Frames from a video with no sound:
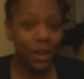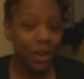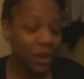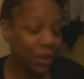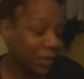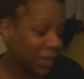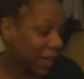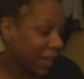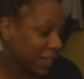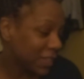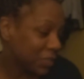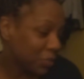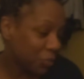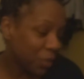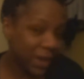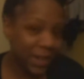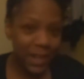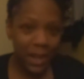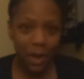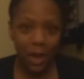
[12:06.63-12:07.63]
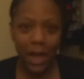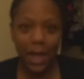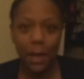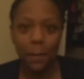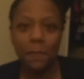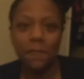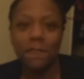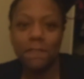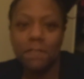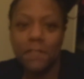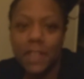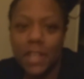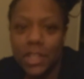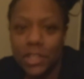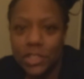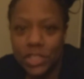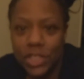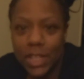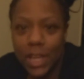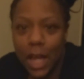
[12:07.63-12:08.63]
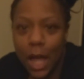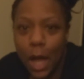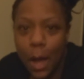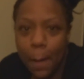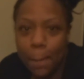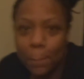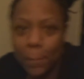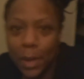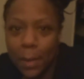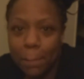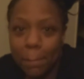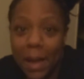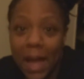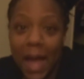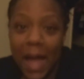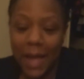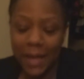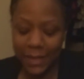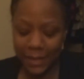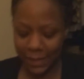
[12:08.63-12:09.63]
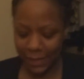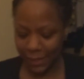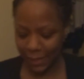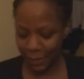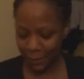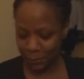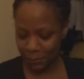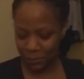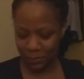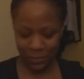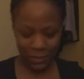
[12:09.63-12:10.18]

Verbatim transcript: Okay, so right now I am finishing up packing.